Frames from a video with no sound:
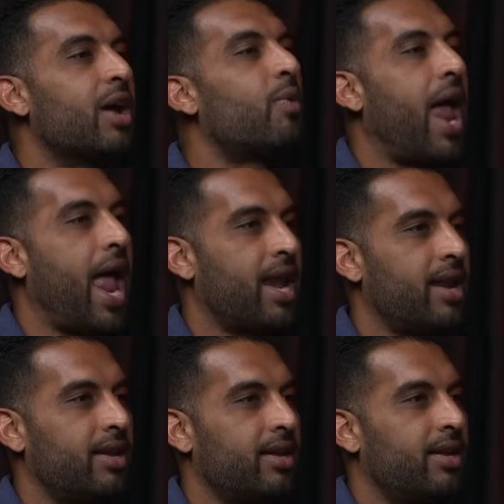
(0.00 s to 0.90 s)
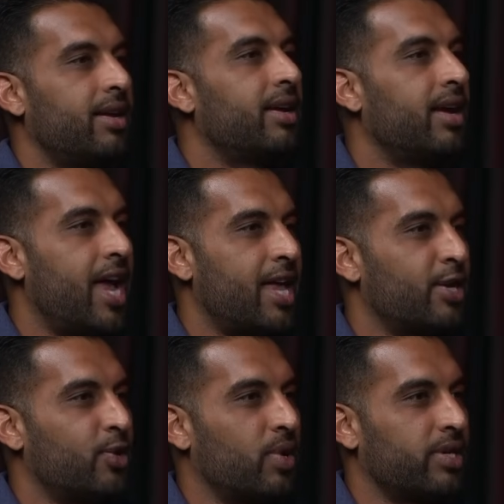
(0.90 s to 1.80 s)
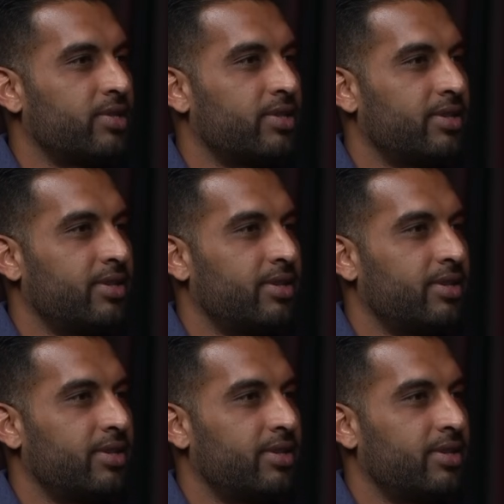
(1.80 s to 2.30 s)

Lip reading: Iran, and the US.